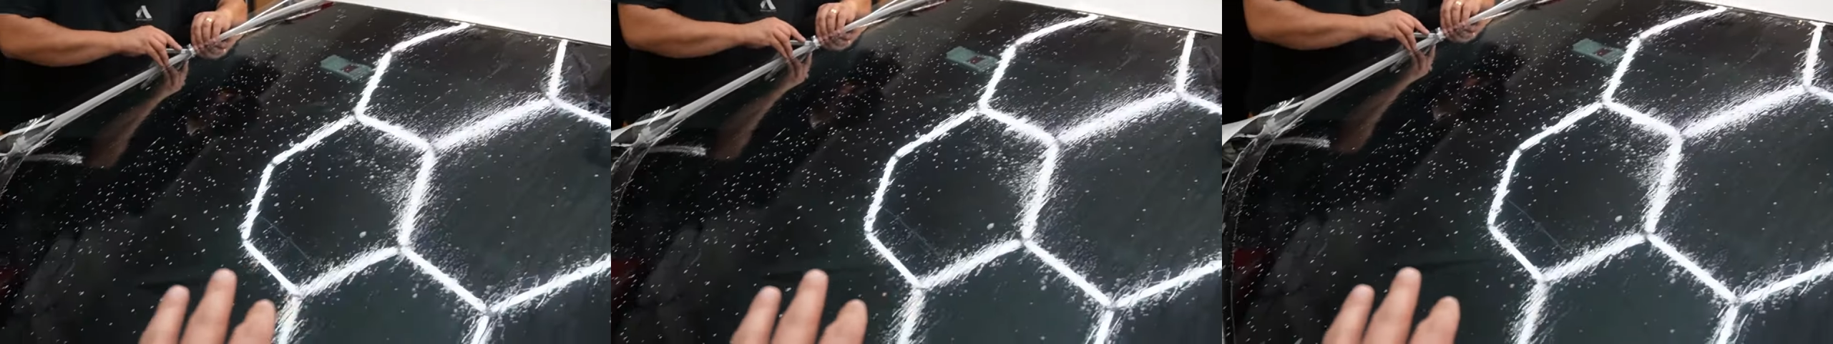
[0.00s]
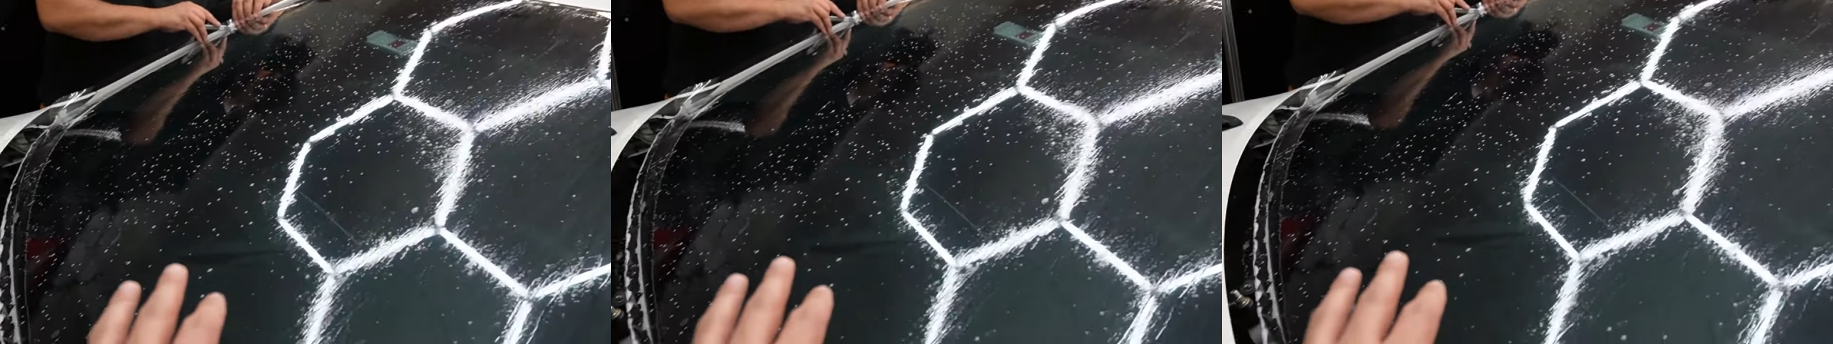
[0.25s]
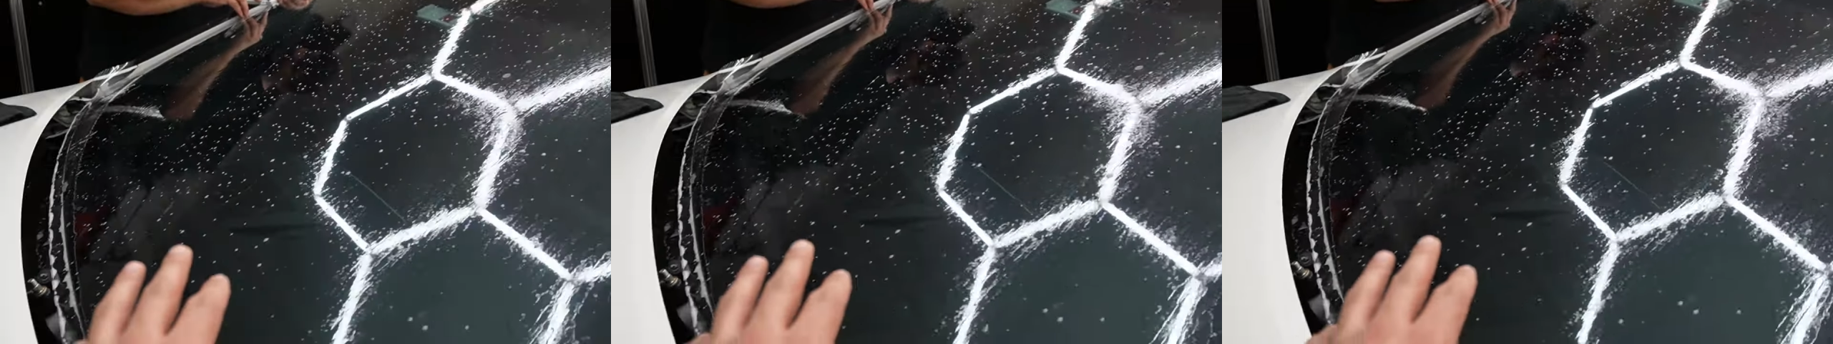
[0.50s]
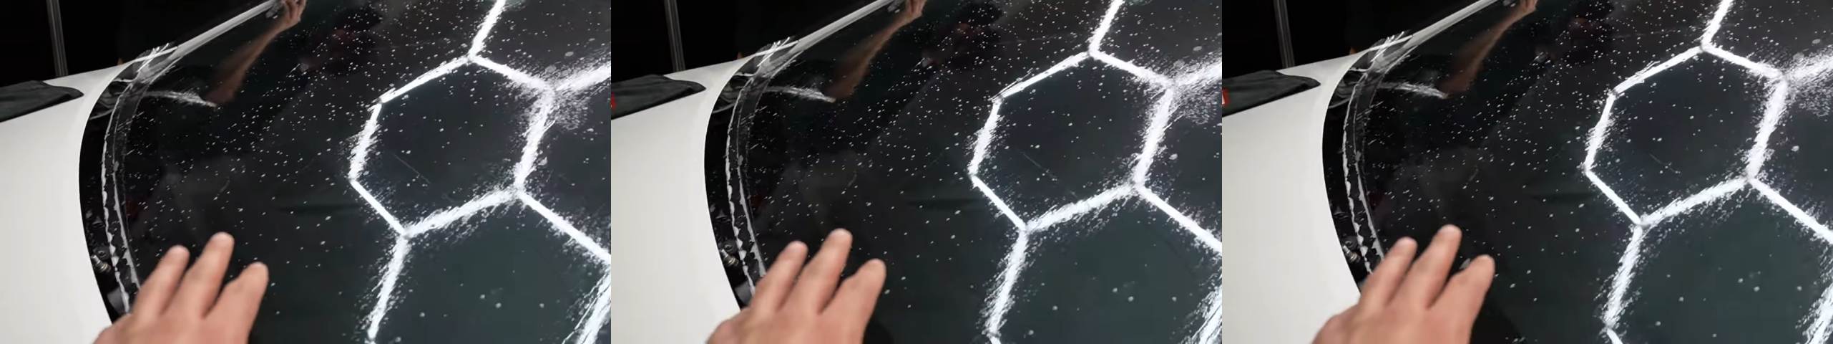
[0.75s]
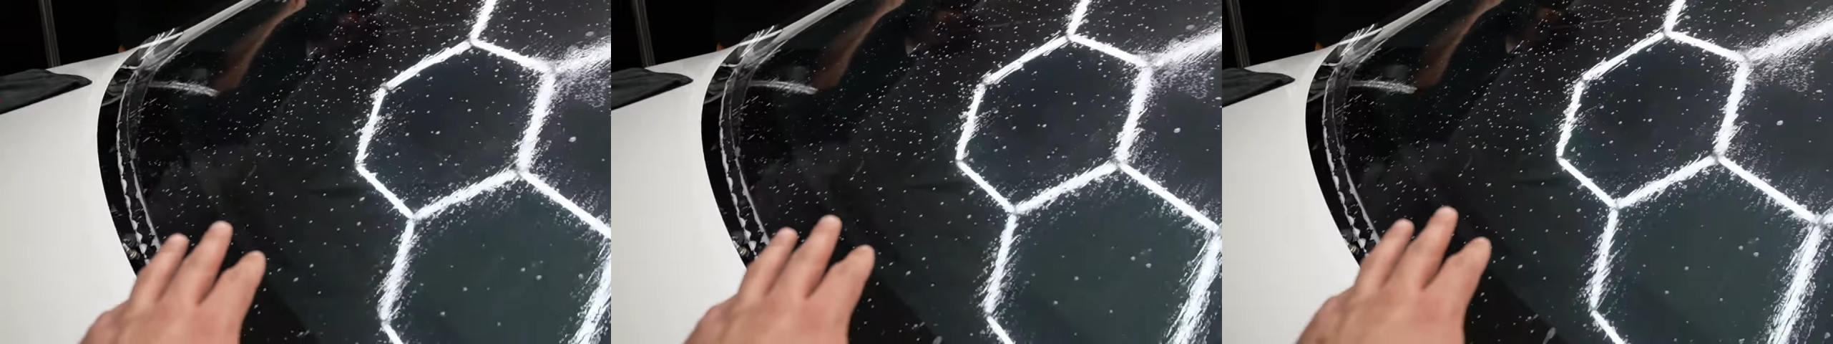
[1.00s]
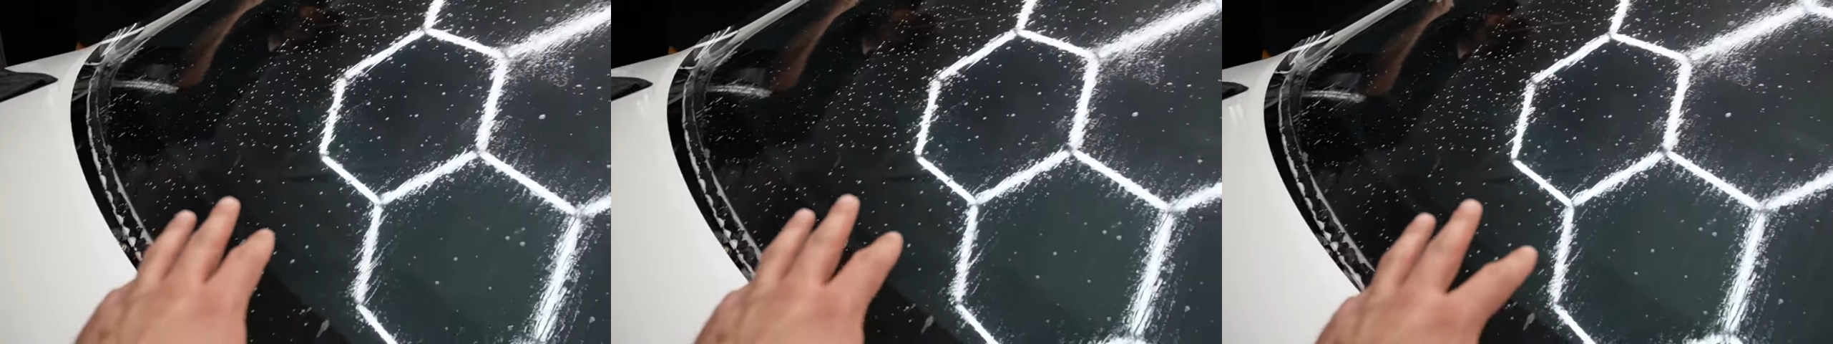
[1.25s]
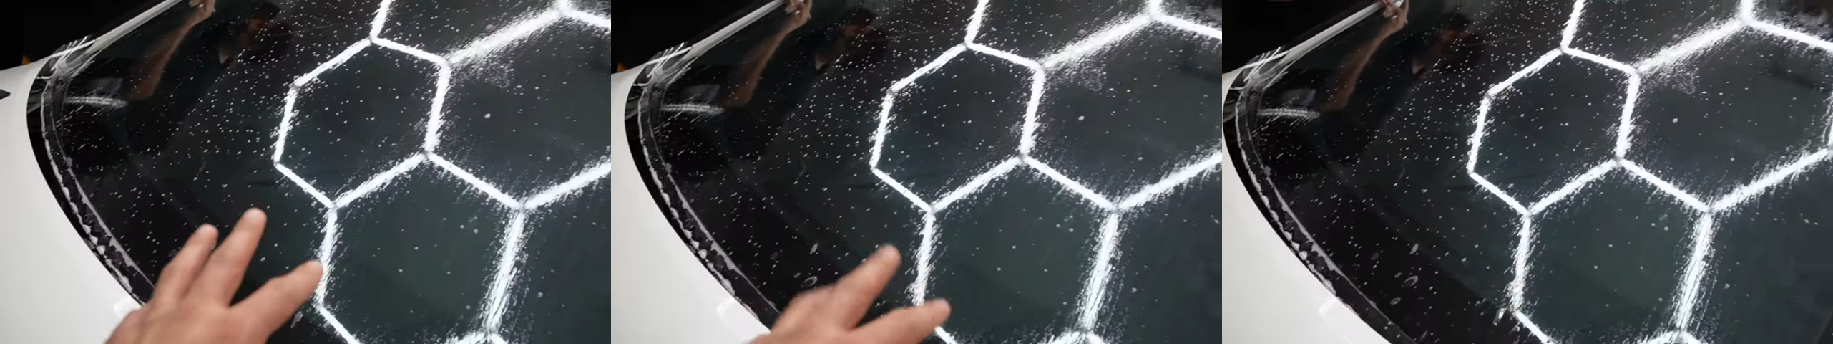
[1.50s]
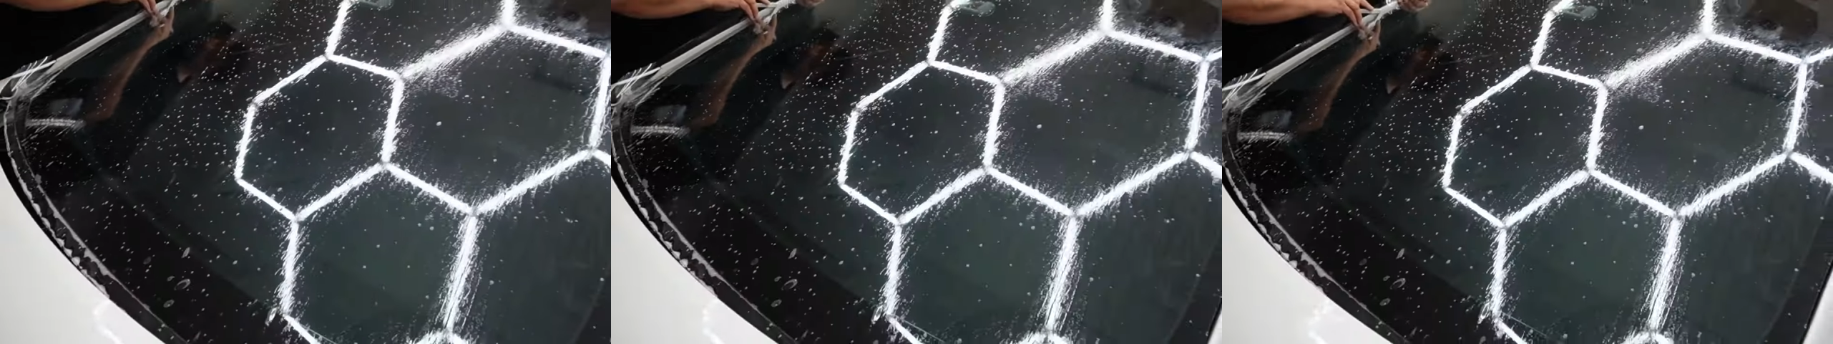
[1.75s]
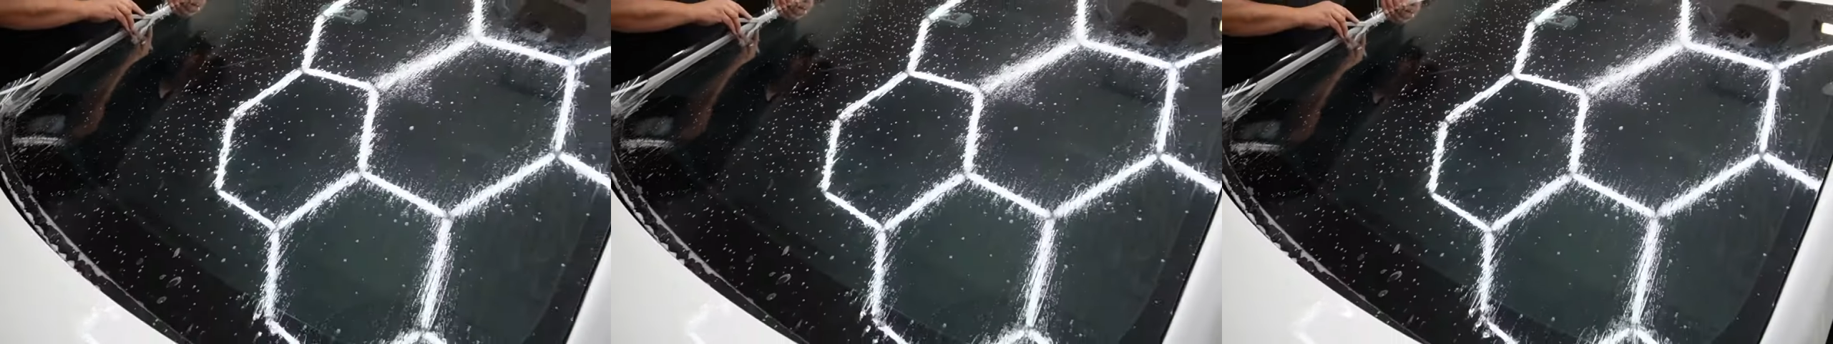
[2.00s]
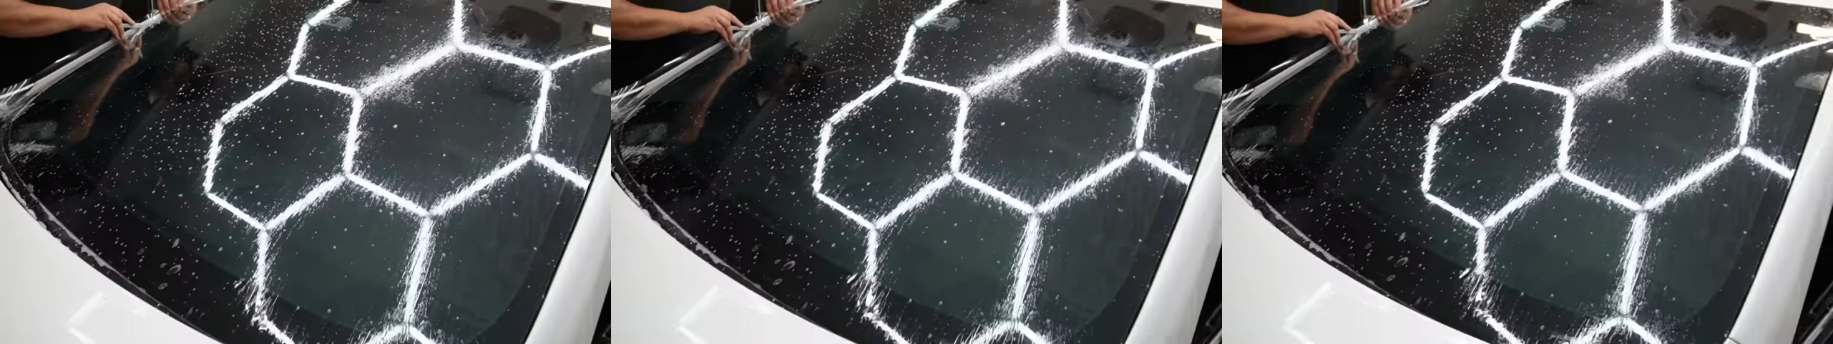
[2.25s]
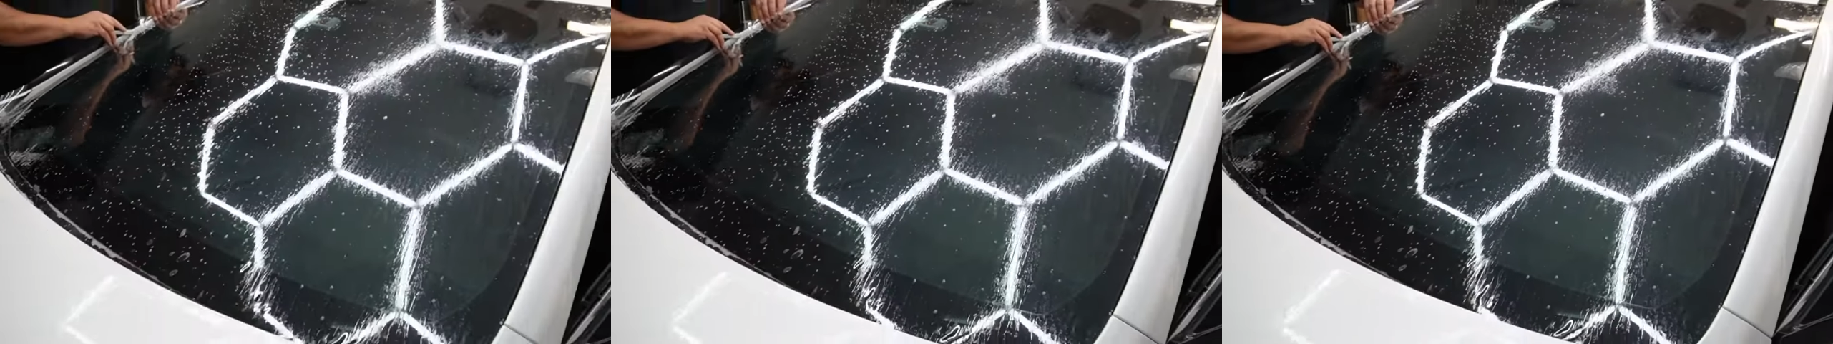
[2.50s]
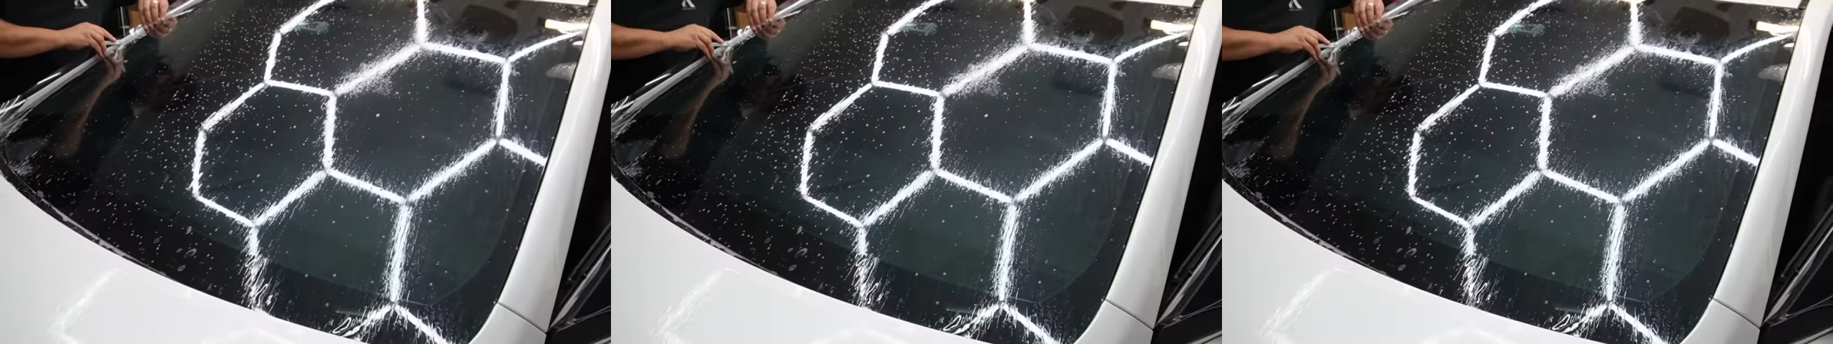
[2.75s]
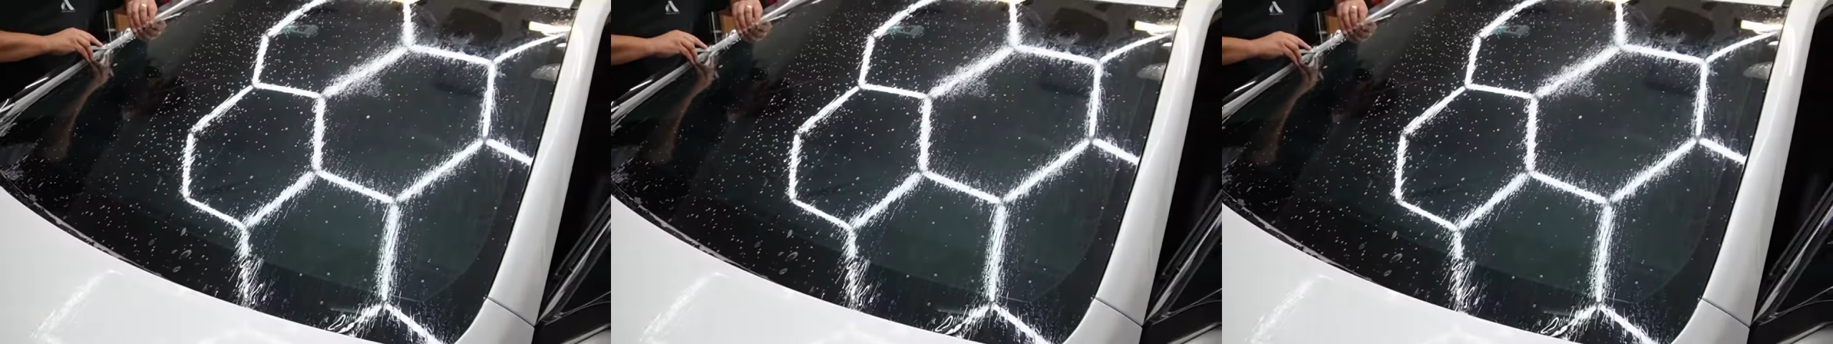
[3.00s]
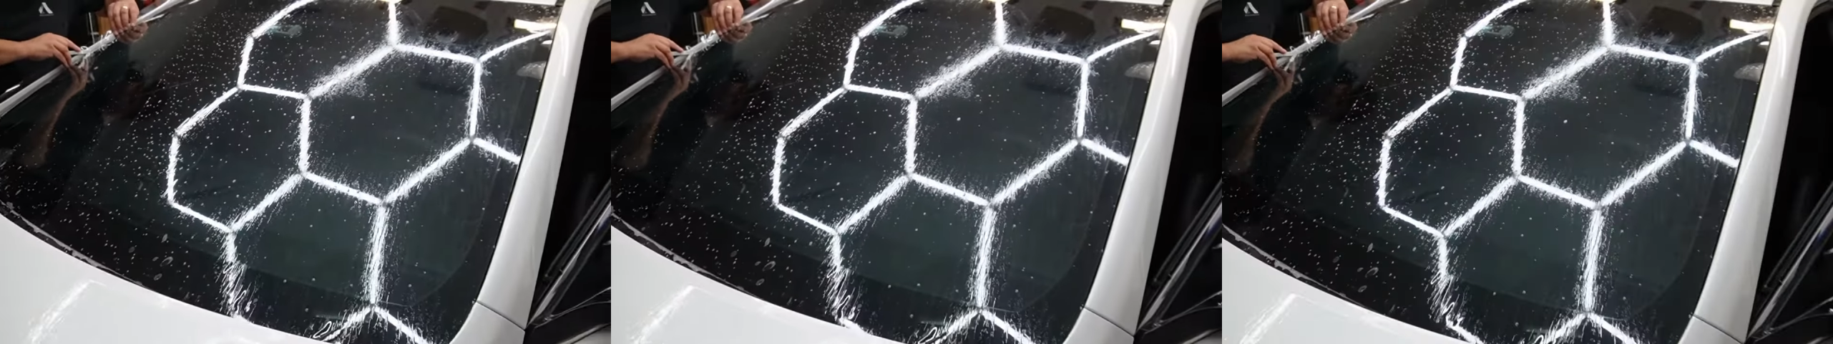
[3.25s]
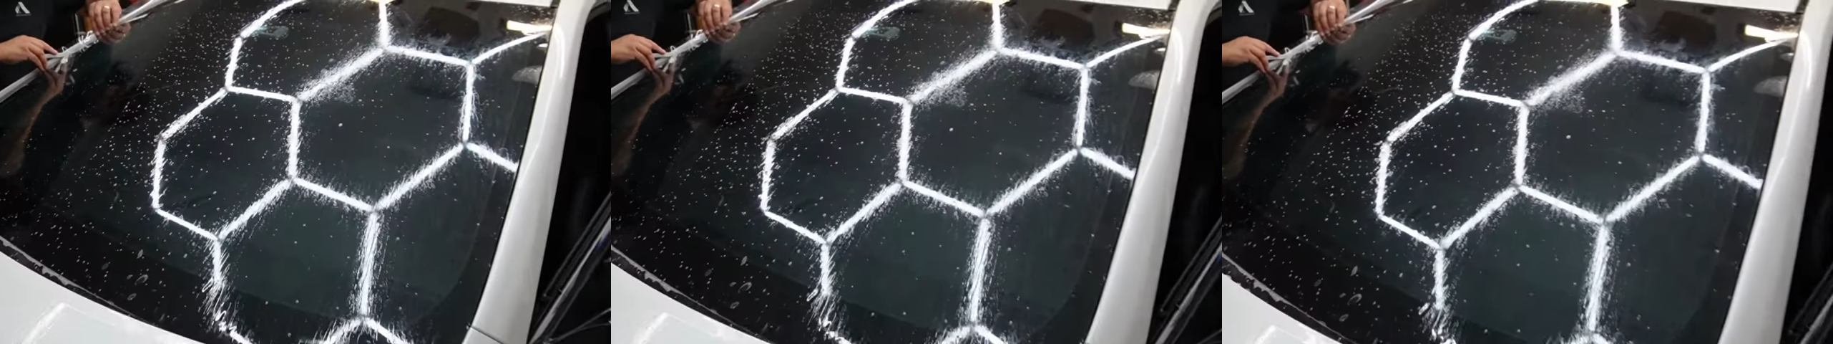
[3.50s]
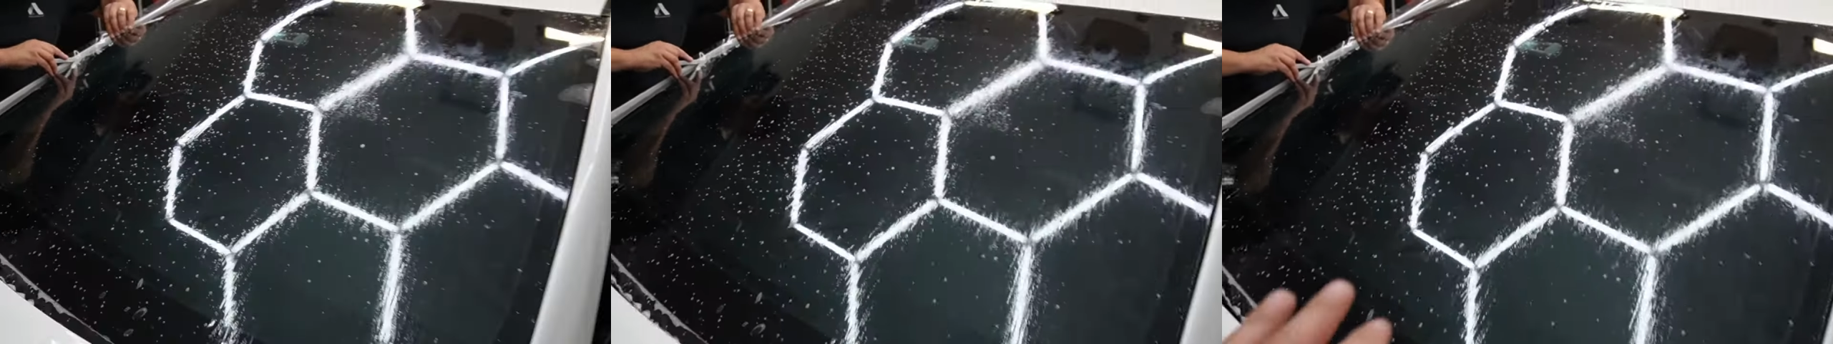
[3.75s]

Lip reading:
No face is visible, so there are no lips to read.